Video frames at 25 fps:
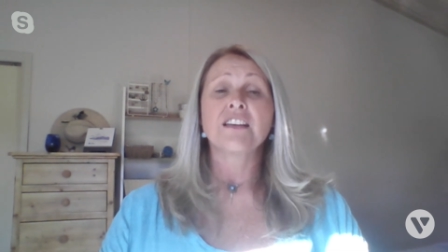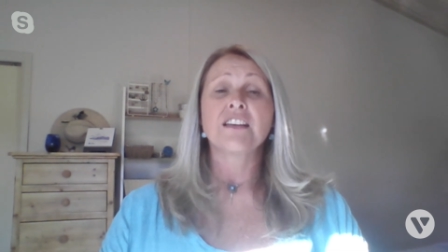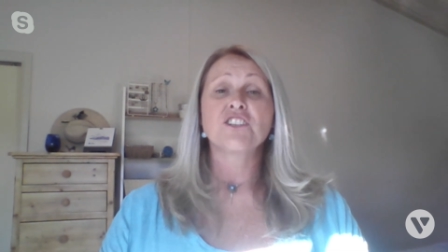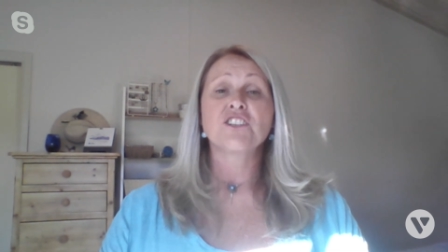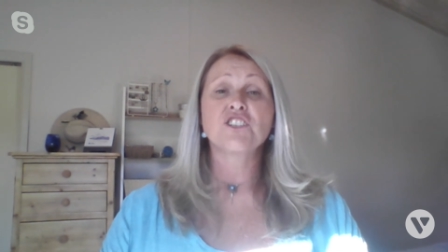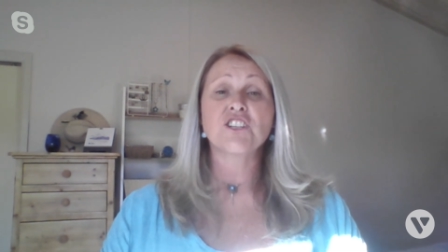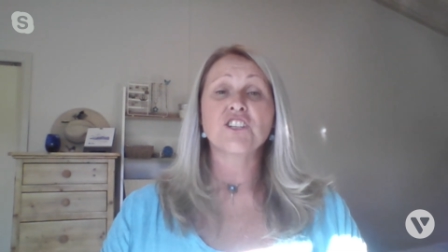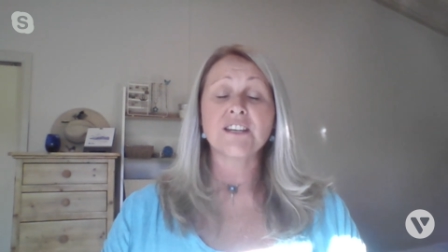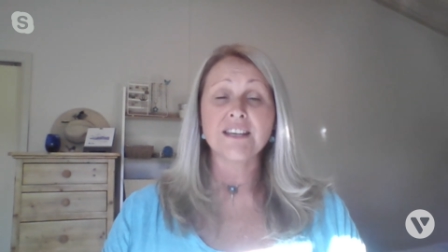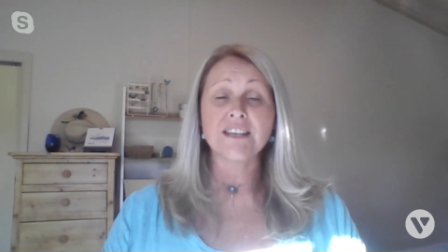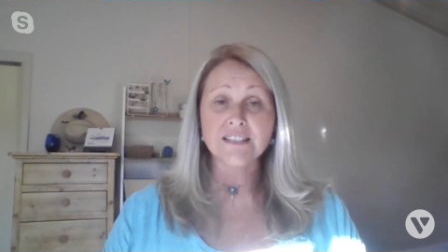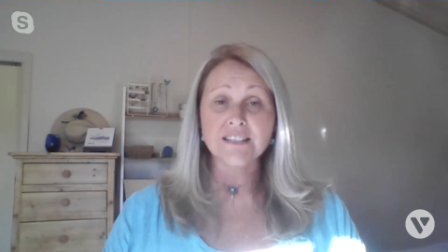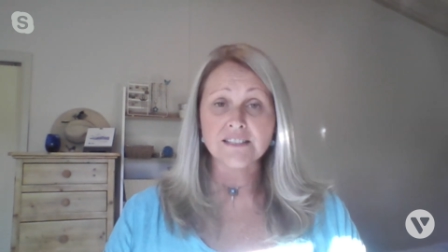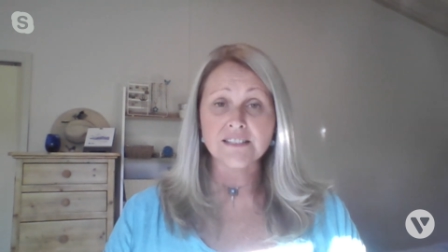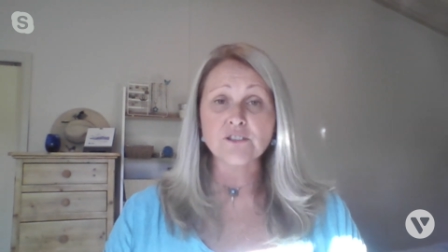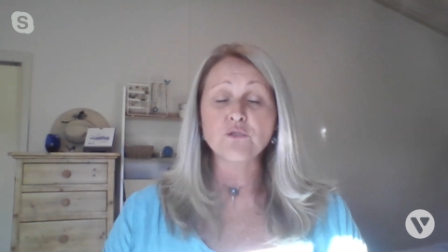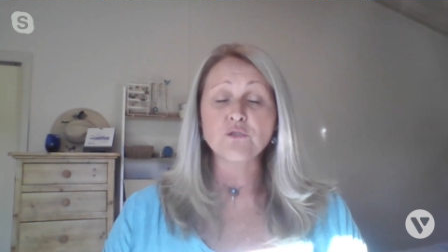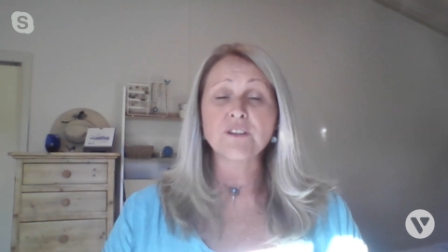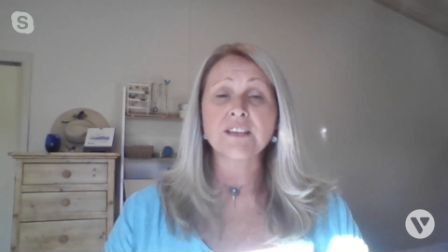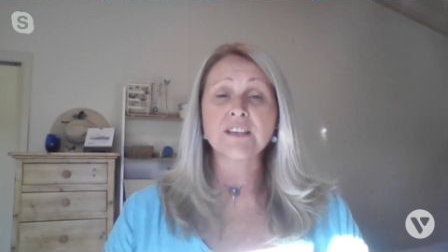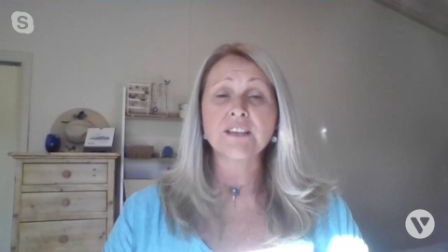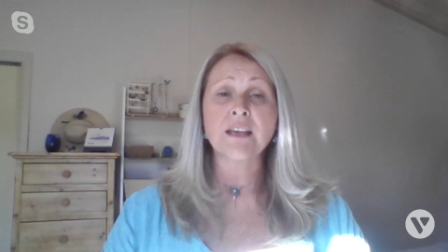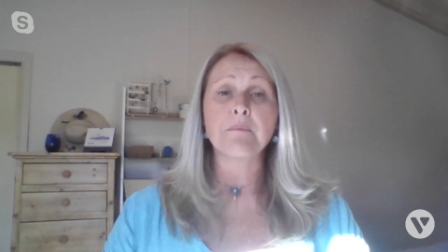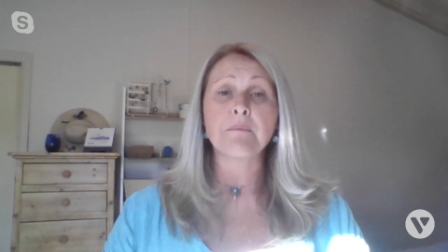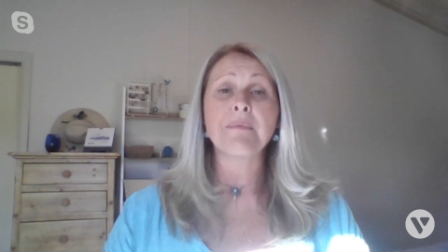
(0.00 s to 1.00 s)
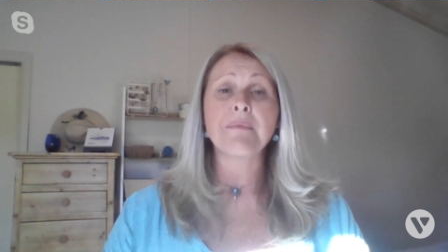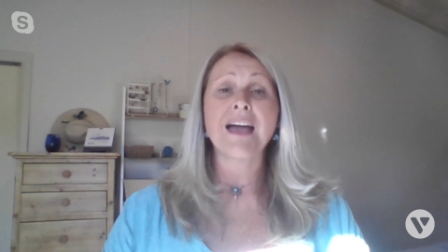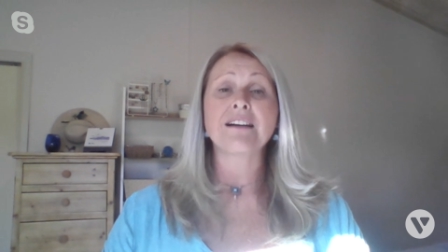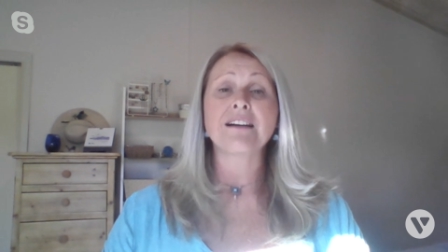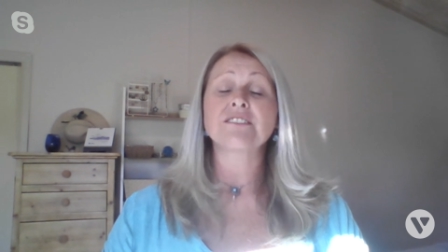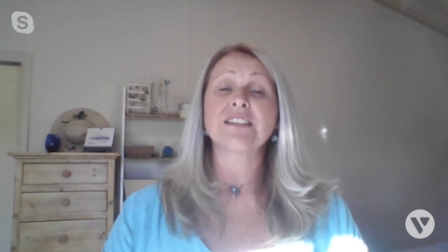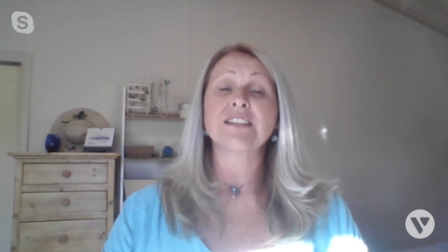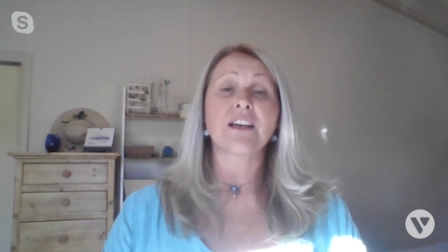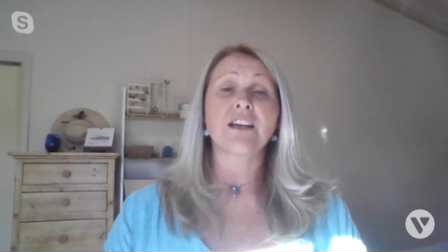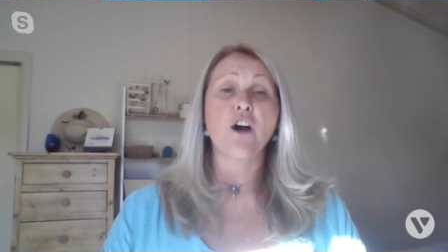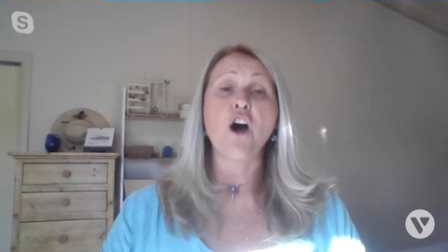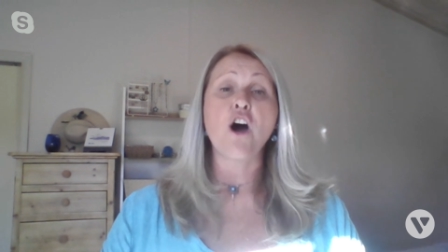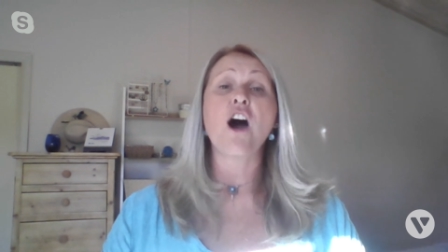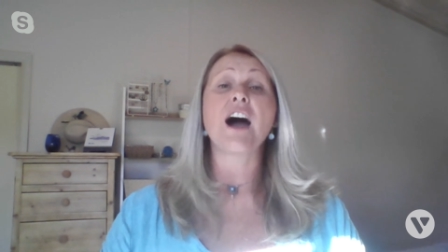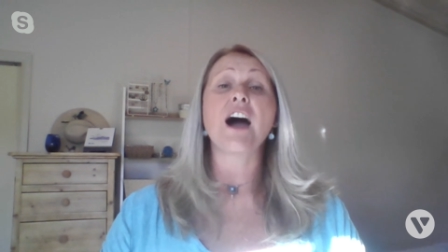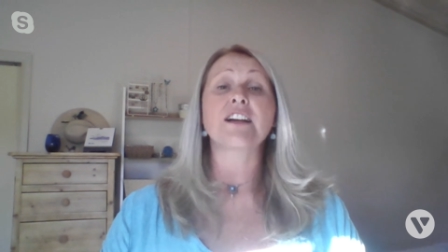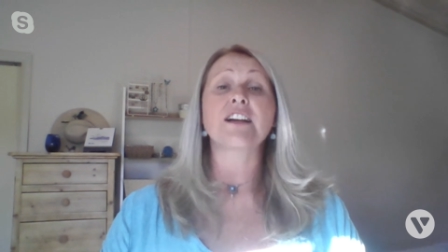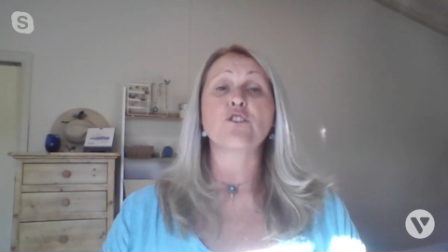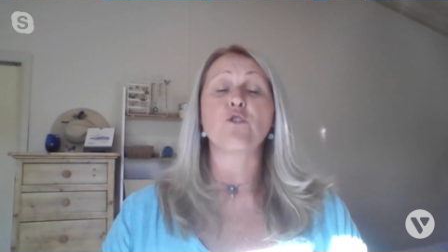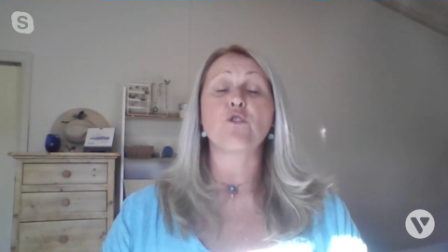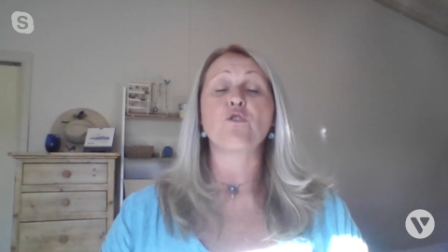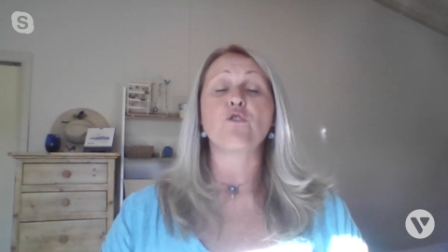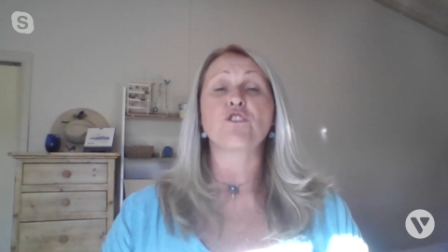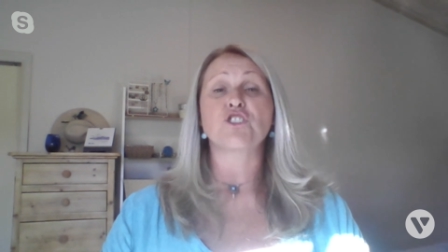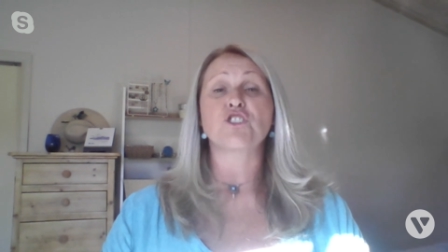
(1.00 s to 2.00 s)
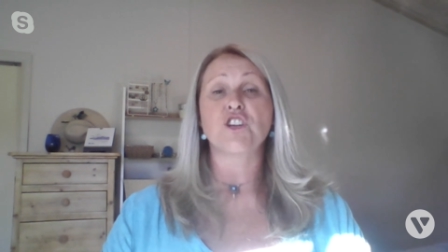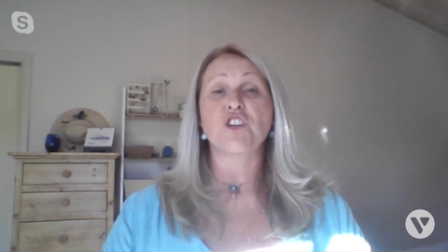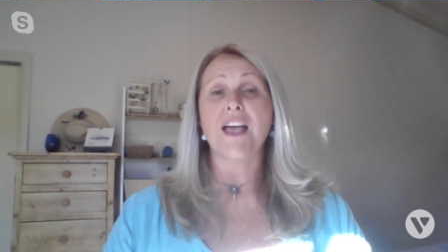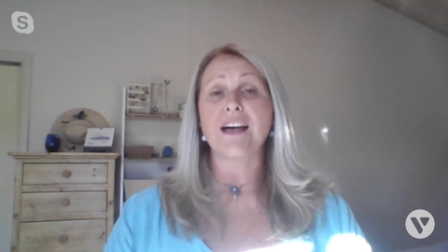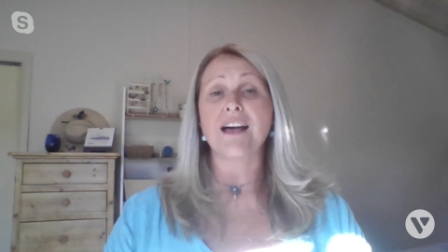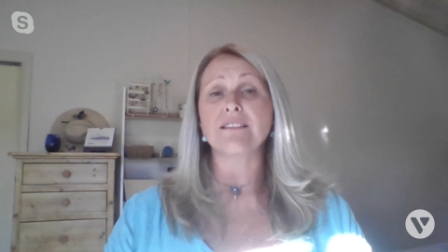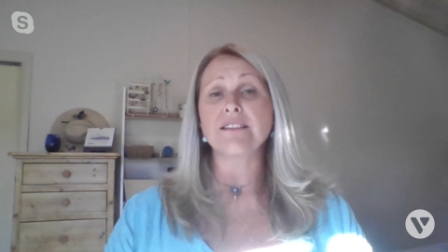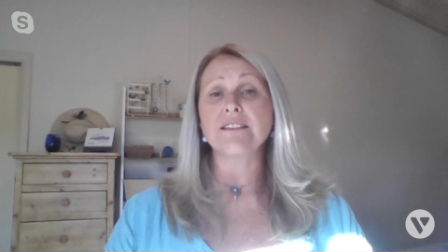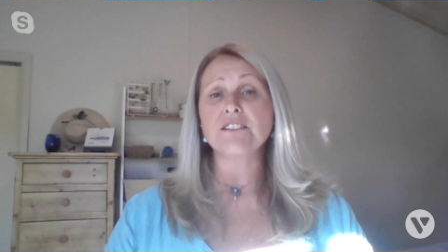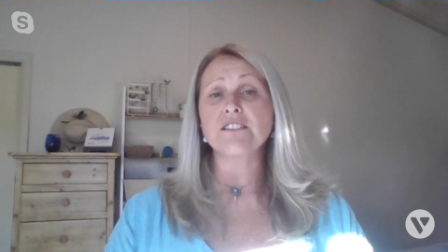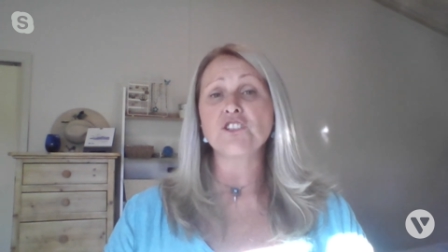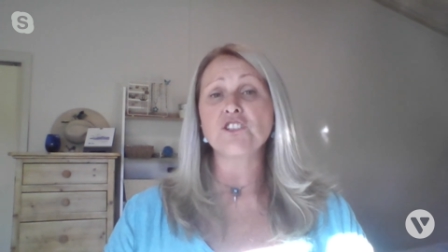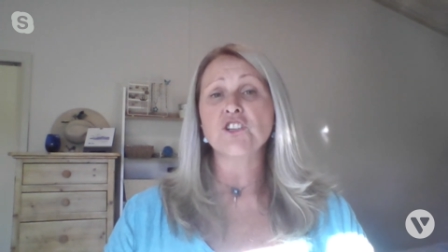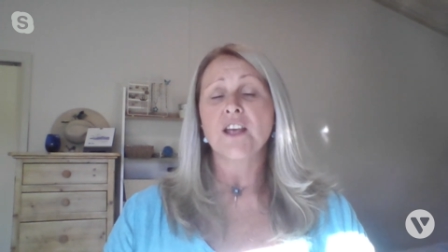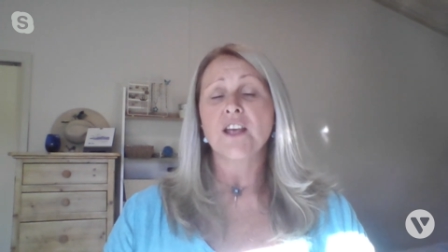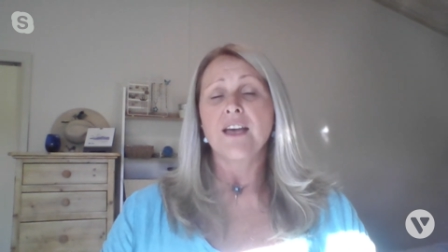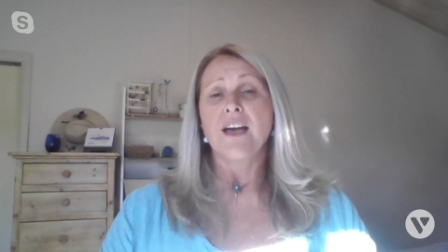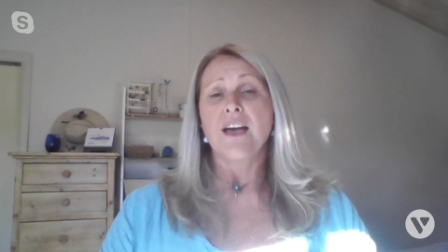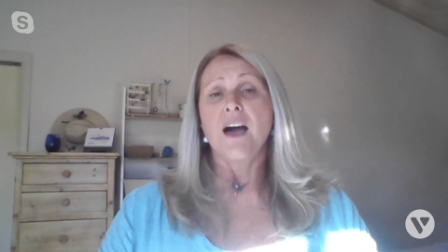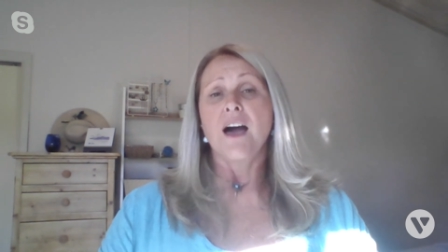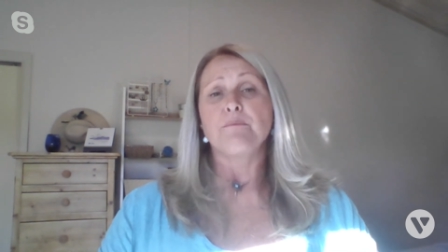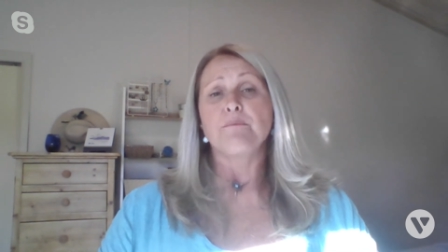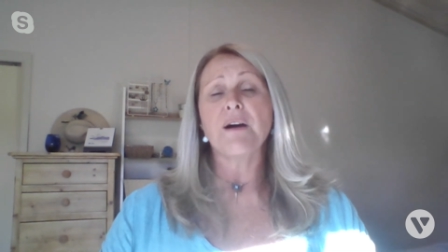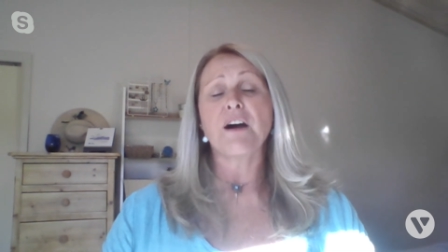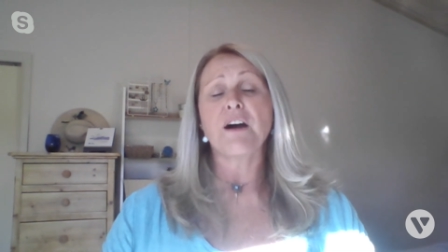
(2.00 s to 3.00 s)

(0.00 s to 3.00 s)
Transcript: She is looking at mounting a high court challenge.